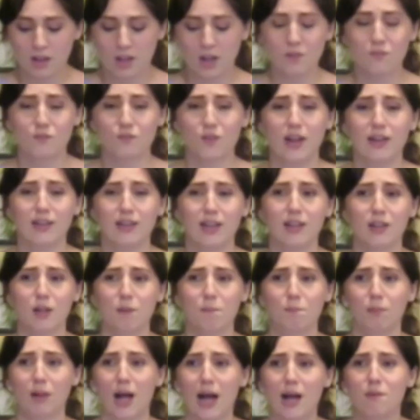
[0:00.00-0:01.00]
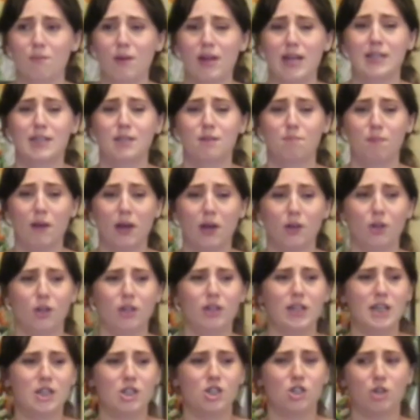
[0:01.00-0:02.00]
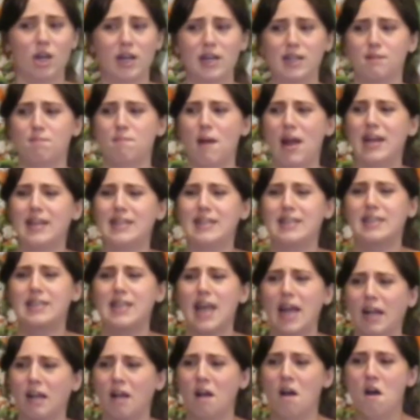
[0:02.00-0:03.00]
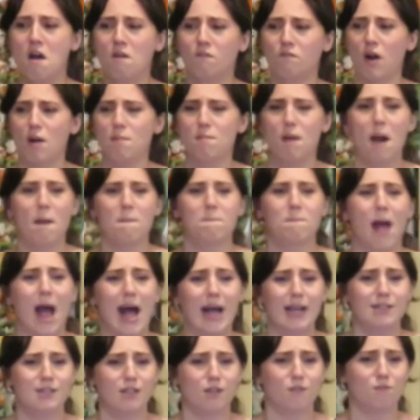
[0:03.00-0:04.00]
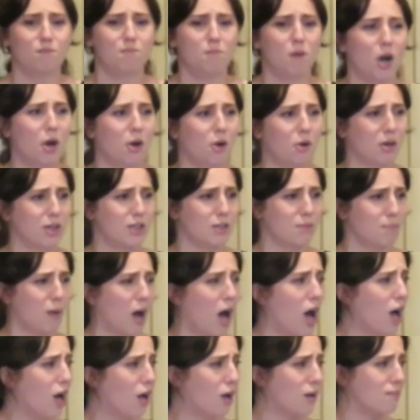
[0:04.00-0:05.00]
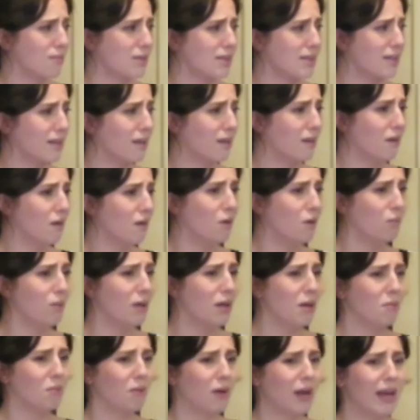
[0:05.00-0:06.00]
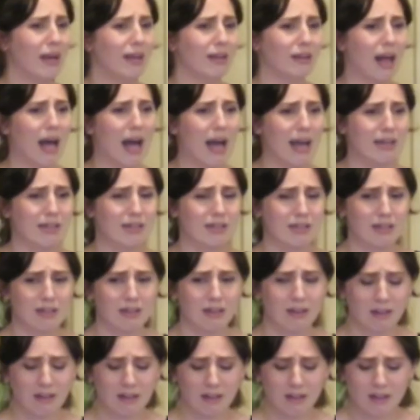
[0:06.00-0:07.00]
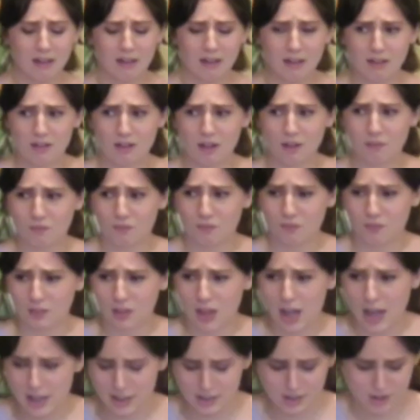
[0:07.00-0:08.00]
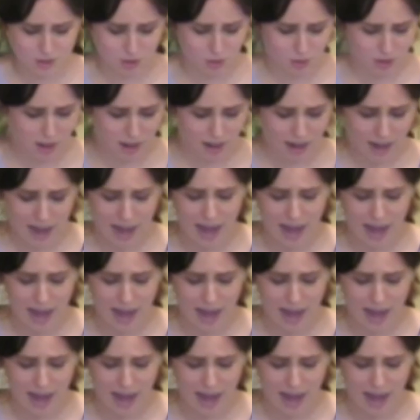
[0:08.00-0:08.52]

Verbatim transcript: Confronting the blood we spilled on these streets, made sick from our passive murderous palms. We realized the floods on our